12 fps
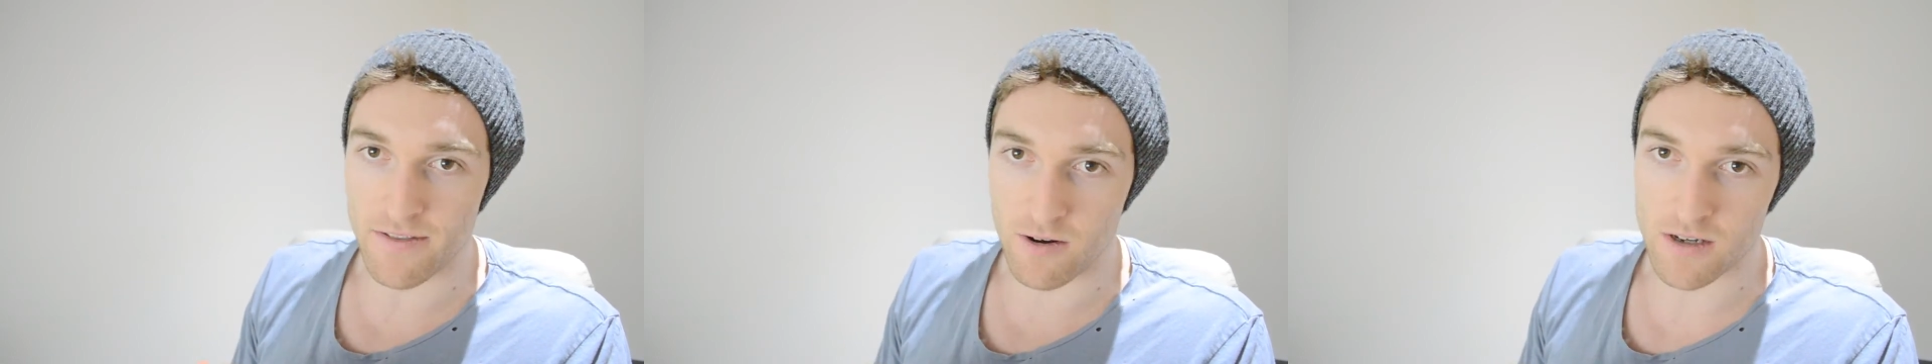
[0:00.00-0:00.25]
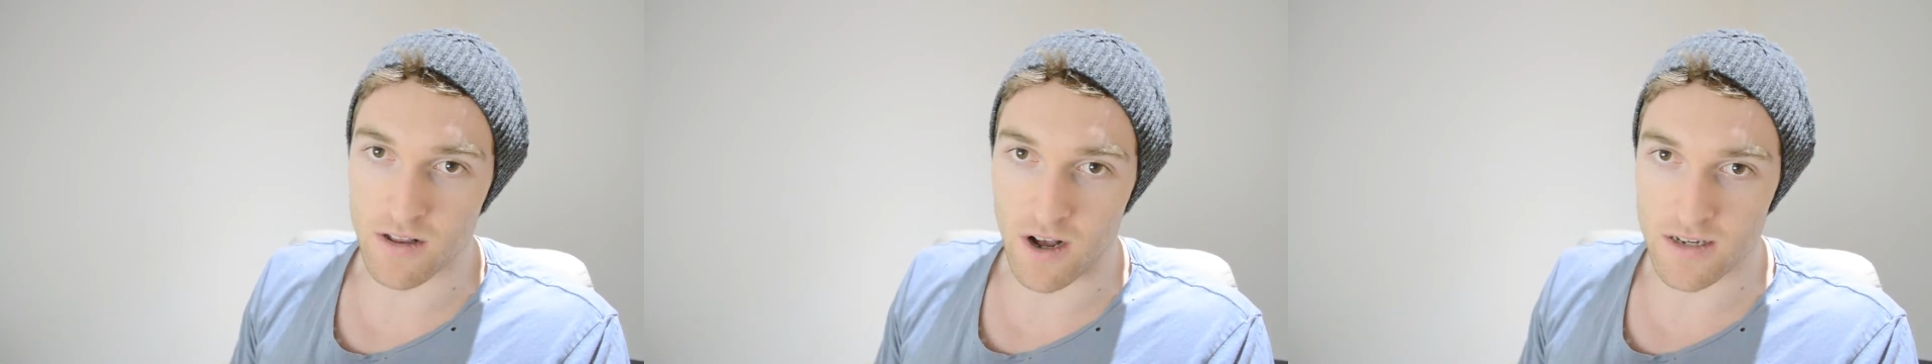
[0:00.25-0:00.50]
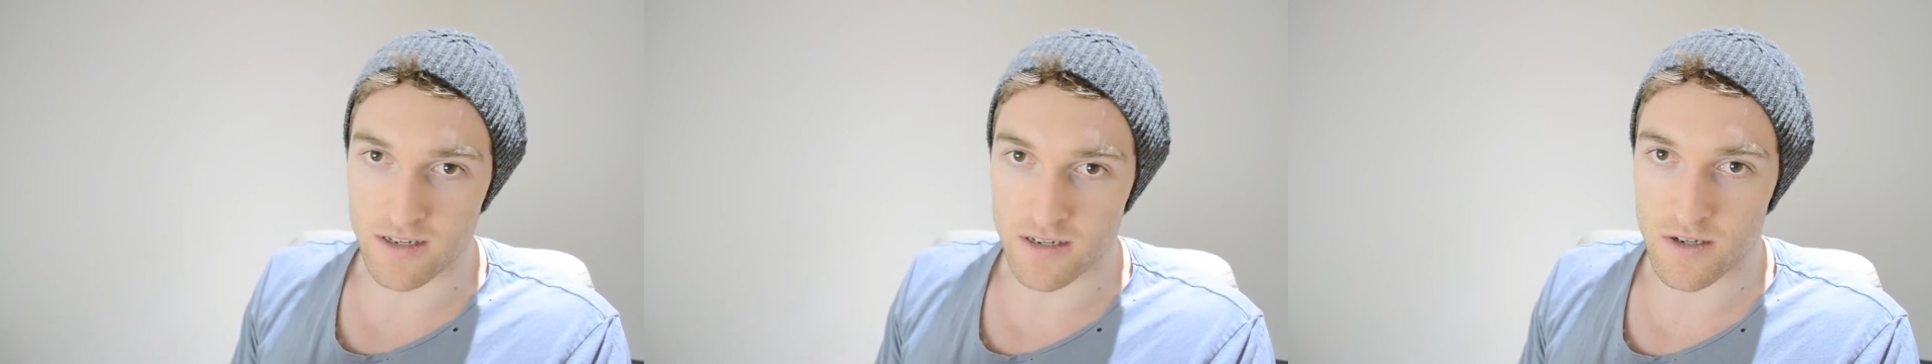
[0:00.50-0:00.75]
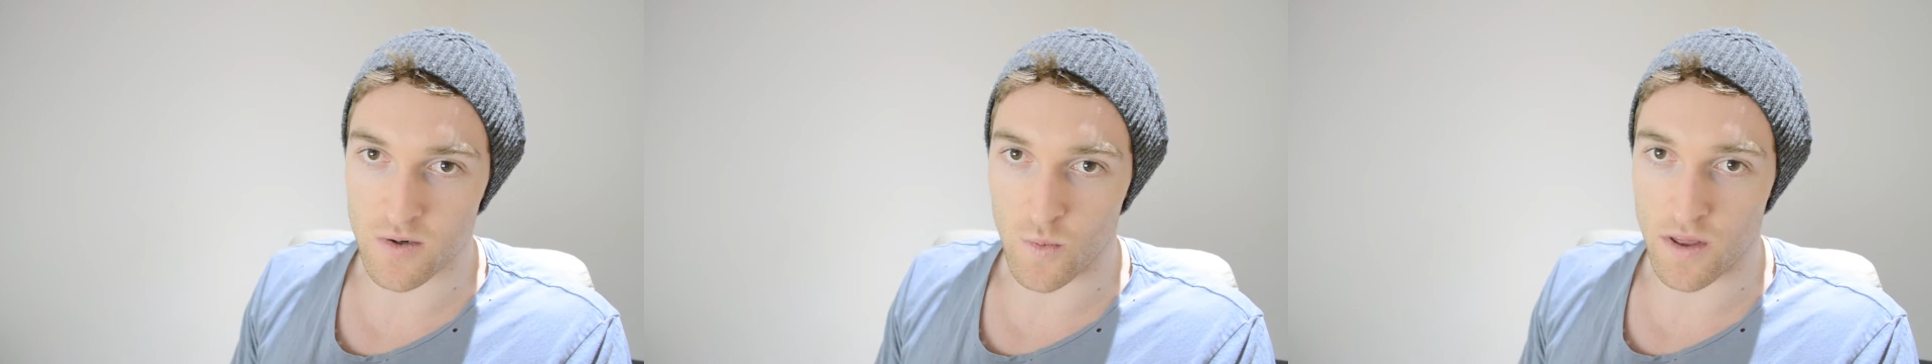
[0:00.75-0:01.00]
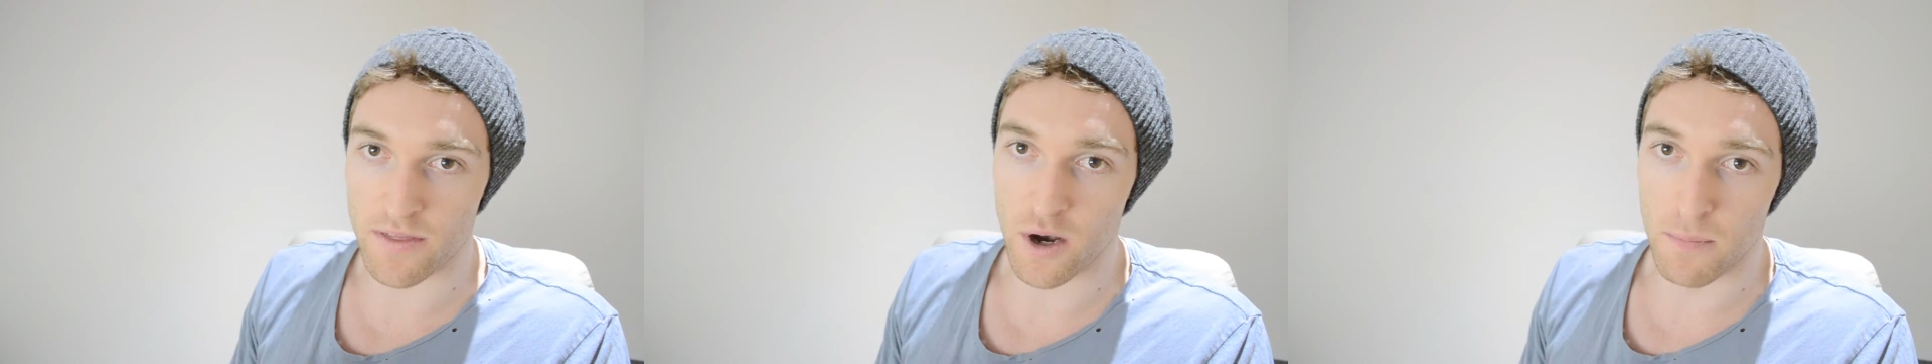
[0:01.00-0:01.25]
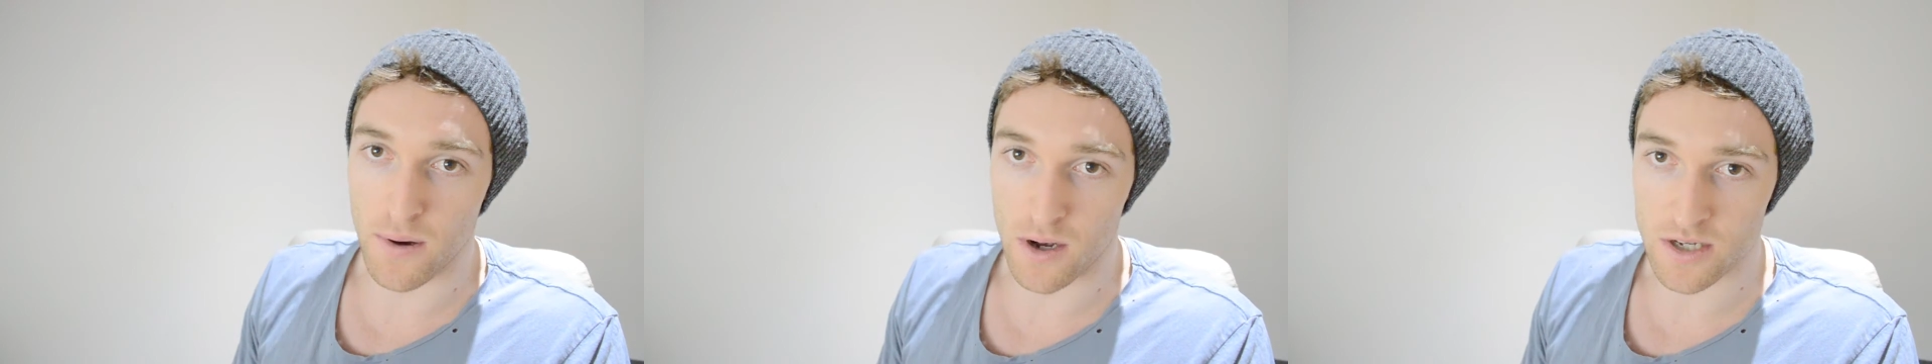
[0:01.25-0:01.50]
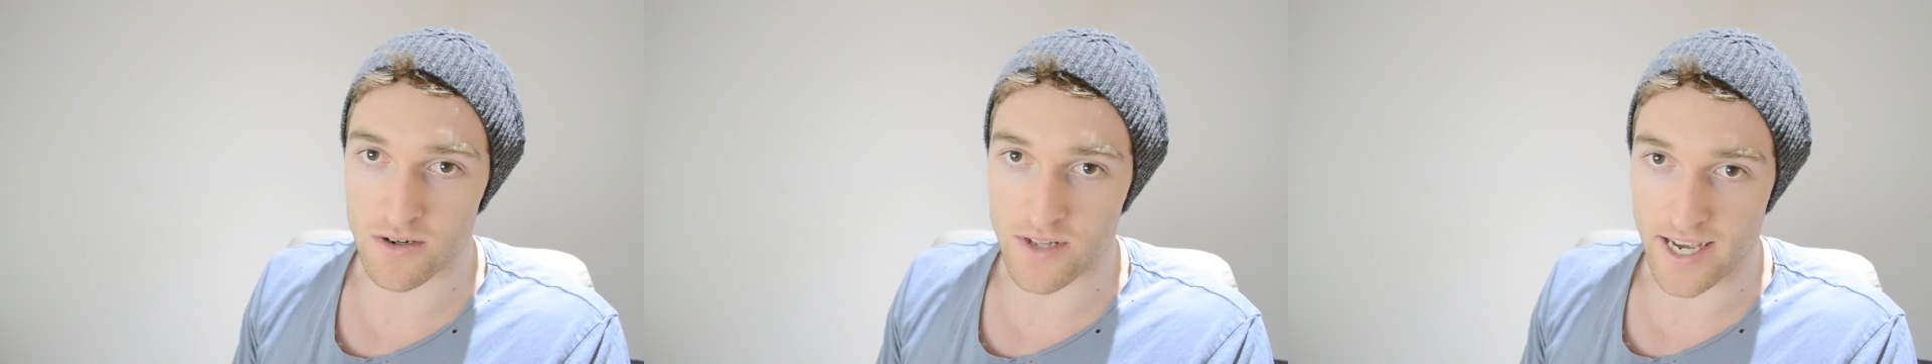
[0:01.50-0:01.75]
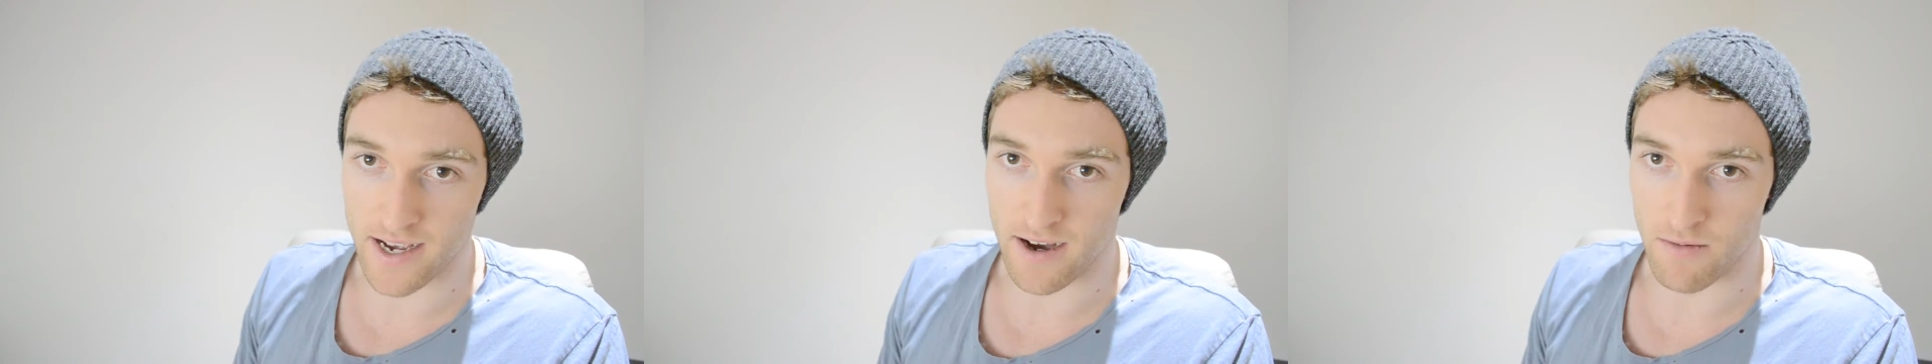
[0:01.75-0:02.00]
those losses with your personal
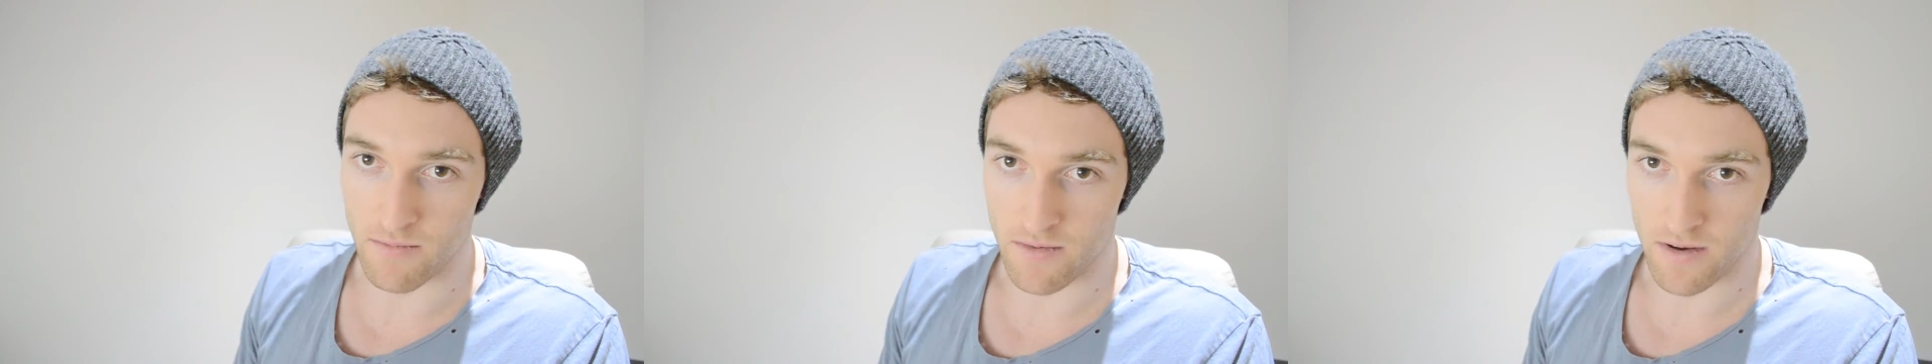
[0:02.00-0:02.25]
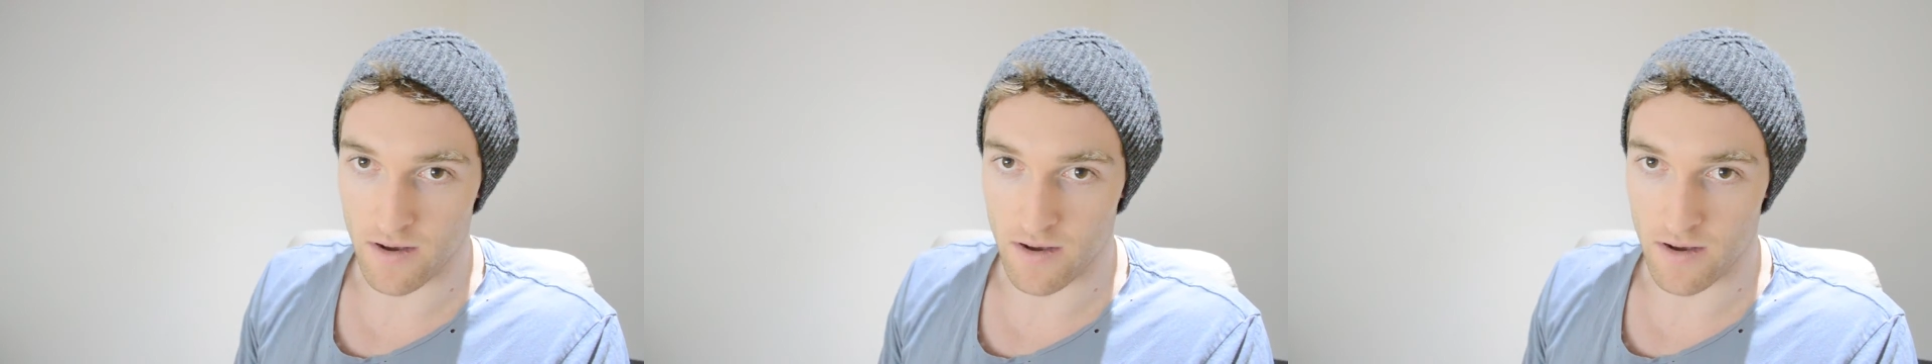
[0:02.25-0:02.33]
income.